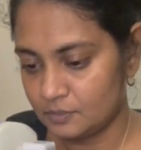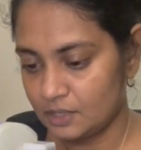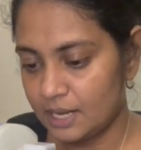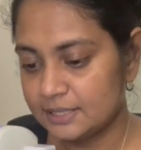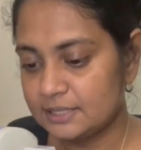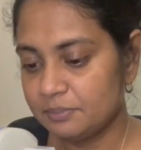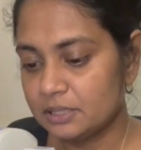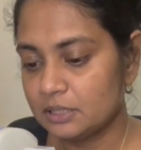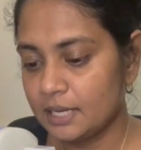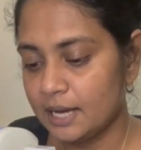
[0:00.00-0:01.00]
And
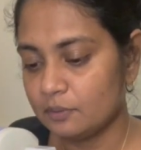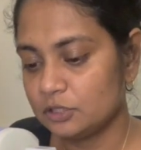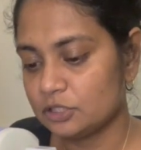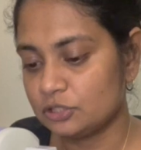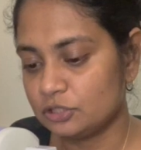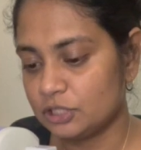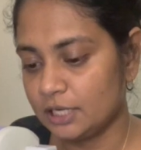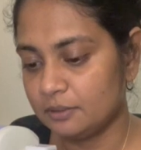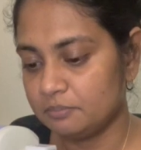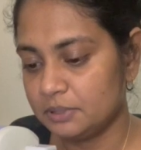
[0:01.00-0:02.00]
typically I would
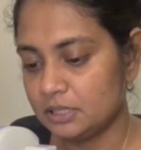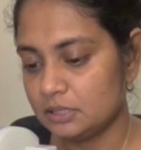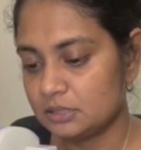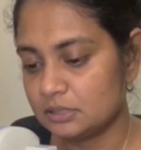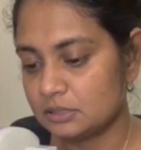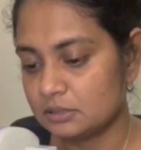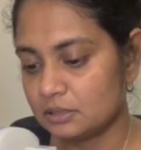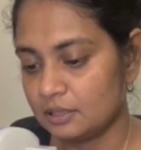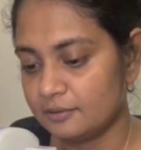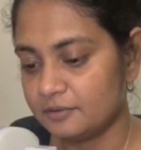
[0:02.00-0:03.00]
chain piece
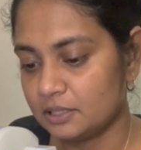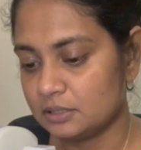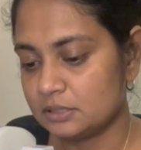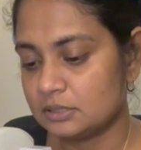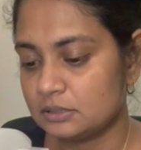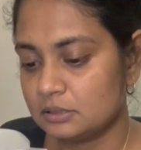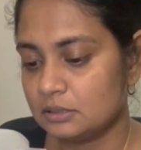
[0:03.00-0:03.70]
if it's